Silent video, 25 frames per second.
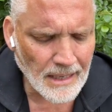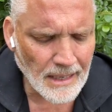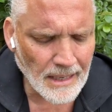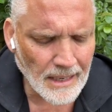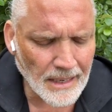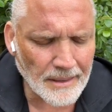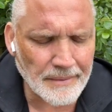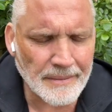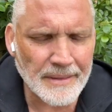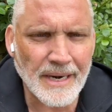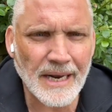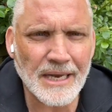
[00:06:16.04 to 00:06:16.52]

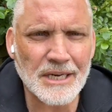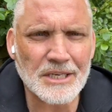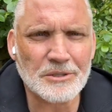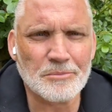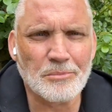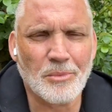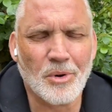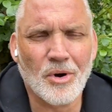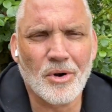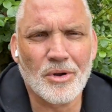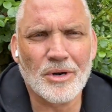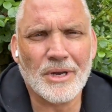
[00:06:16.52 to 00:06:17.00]
And the next
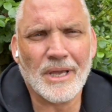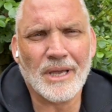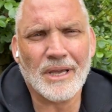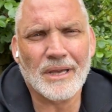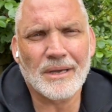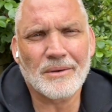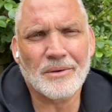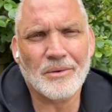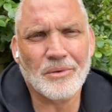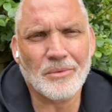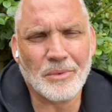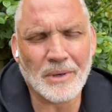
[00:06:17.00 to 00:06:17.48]

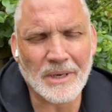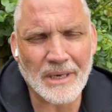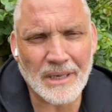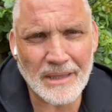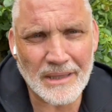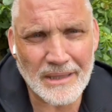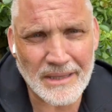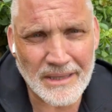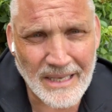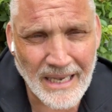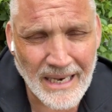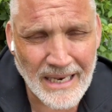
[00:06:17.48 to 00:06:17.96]
morning, when
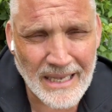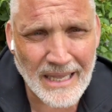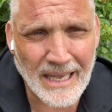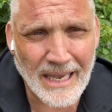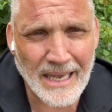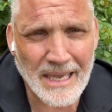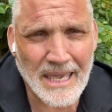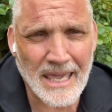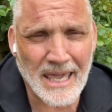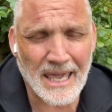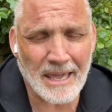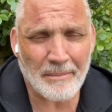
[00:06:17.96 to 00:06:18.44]

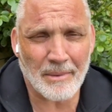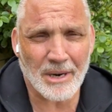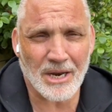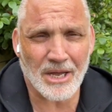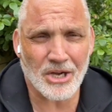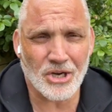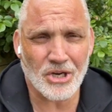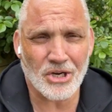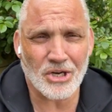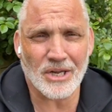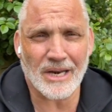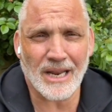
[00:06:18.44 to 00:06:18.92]
daylight came and
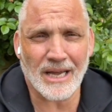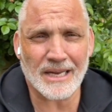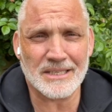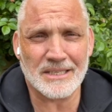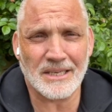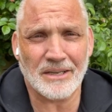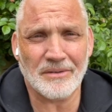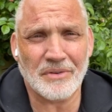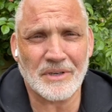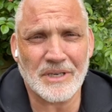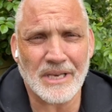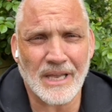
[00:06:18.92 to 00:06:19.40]
I heard
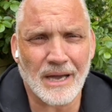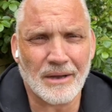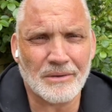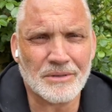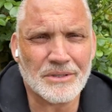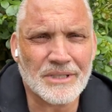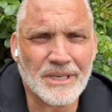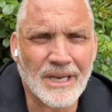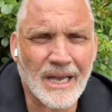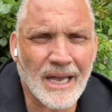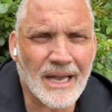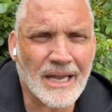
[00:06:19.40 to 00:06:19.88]
activity
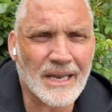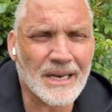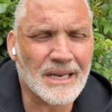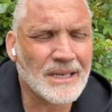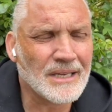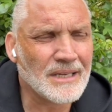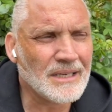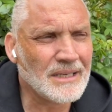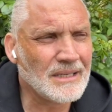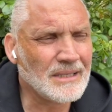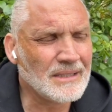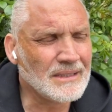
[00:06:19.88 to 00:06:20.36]
outside,
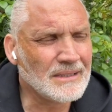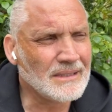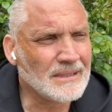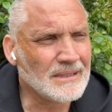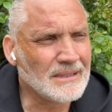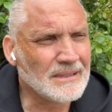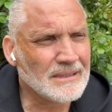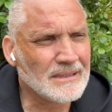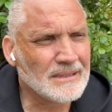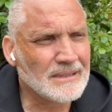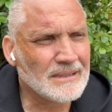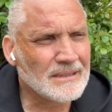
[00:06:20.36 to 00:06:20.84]

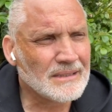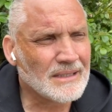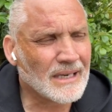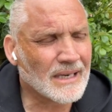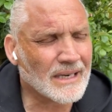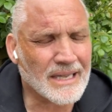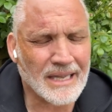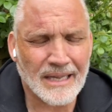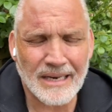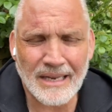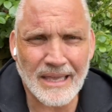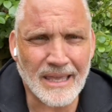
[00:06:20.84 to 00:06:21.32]
I
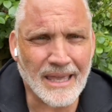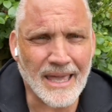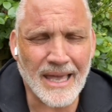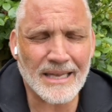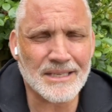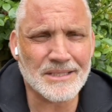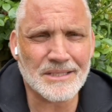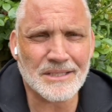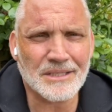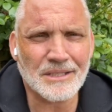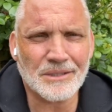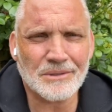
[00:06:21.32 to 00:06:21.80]
kind of
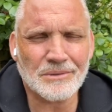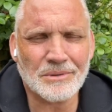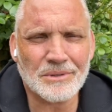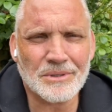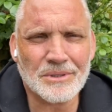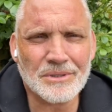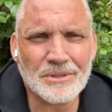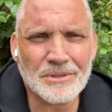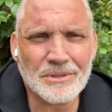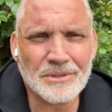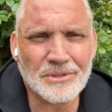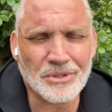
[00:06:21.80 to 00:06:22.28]
guessed it was
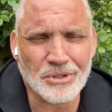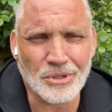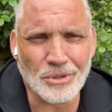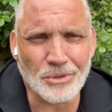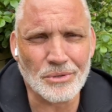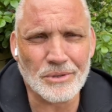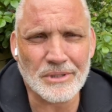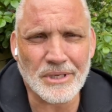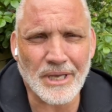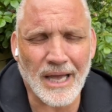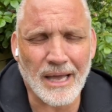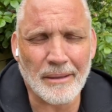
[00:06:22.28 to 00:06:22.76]

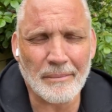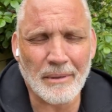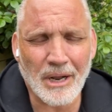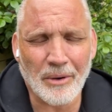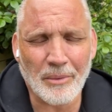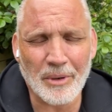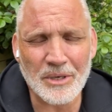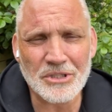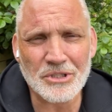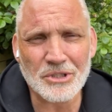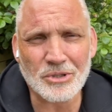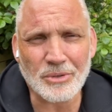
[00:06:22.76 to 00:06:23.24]
school time. And I
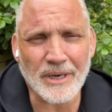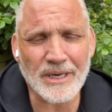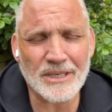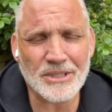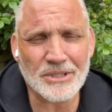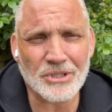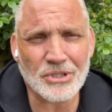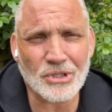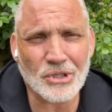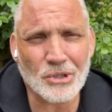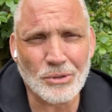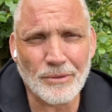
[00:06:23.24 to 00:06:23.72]
went straight
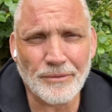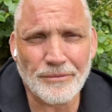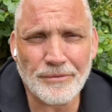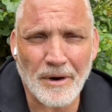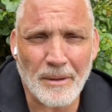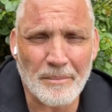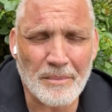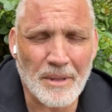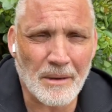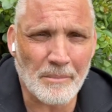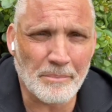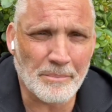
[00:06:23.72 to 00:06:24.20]
to school
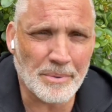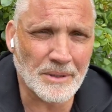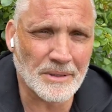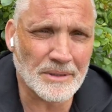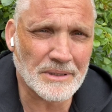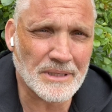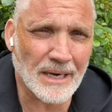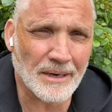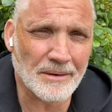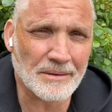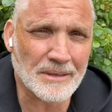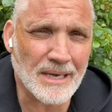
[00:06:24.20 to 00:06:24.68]
from that
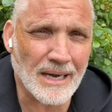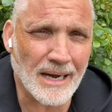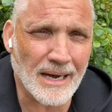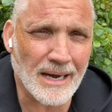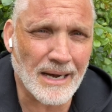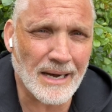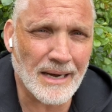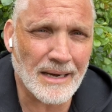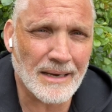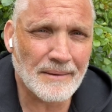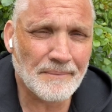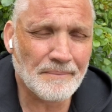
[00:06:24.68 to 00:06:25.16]
burnt out
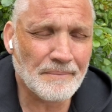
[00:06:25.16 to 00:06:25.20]
car.